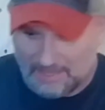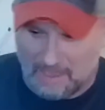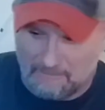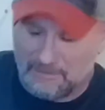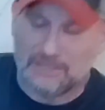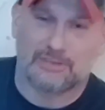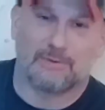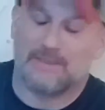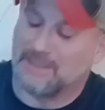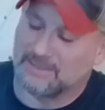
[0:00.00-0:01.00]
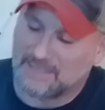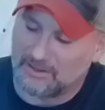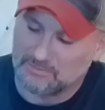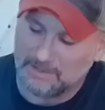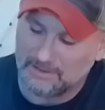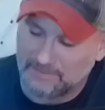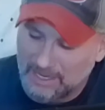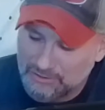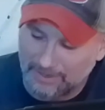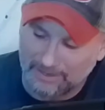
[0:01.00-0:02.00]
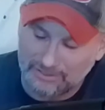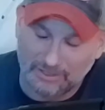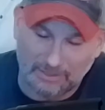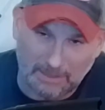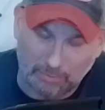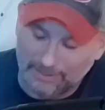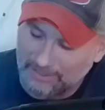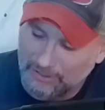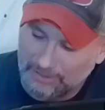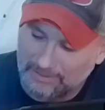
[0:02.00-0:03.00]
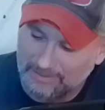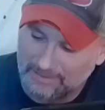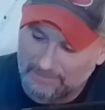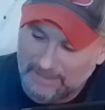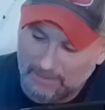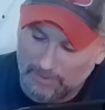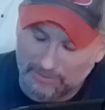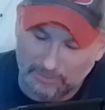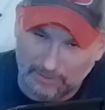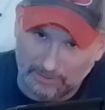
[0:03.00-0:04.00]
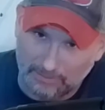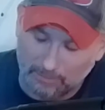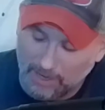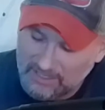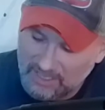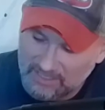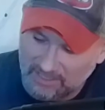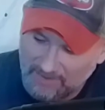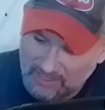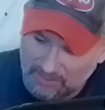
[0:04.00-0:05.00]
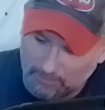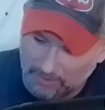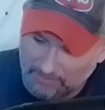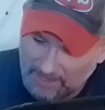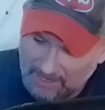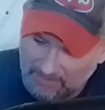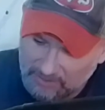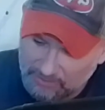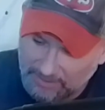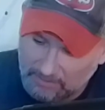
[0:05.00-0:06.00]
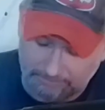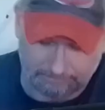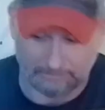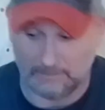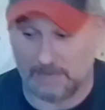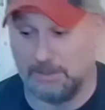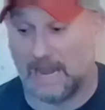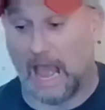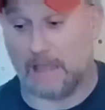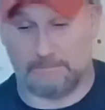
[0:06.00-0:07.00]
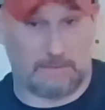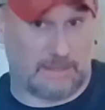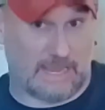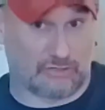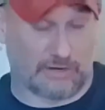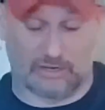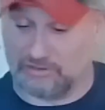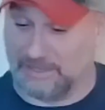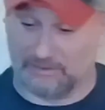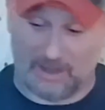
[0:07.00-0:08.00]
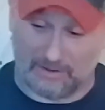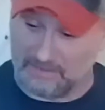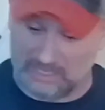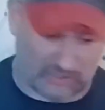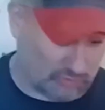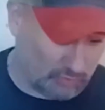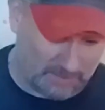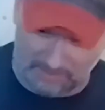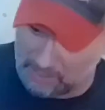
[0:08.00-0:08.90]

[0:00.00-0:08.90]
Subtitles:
that feature right there tells me that trigger is going to be pretty good if they went through the process of actually putting that on the trigger. Maybe not. Maybe they had triggers laying around and they just threw them in